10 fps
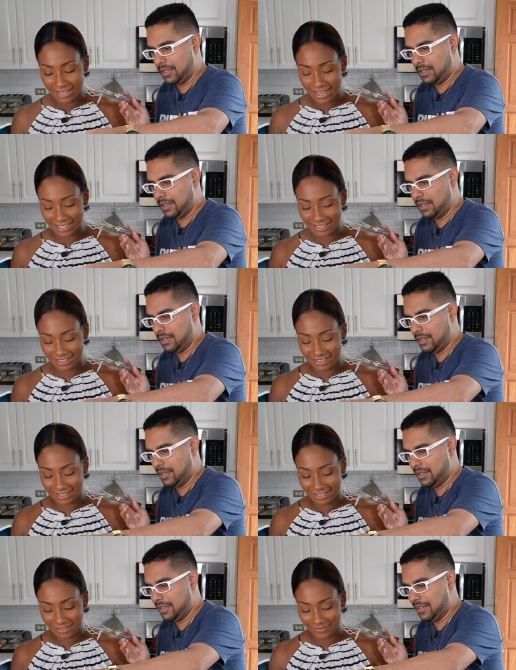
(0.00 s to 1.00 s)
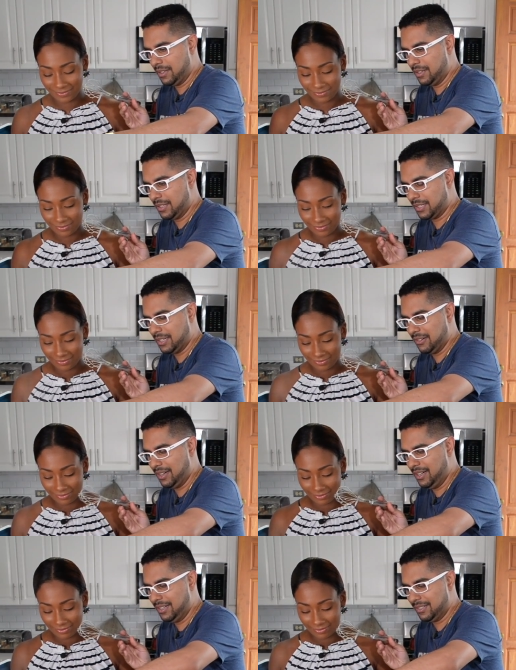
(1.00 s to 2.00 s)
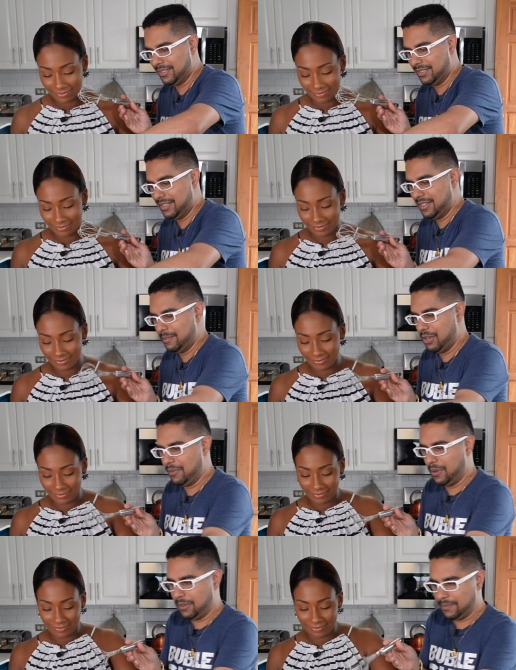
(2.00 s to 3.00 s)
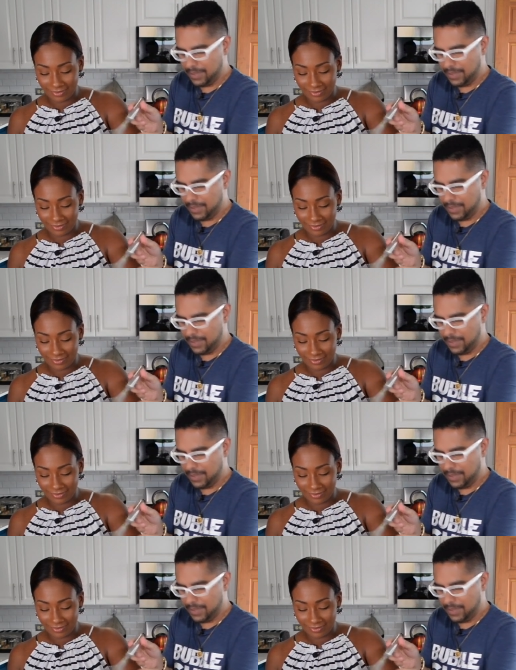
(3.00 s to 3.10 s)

Speaker 1: Nice. Looks good, huh? Beautiful.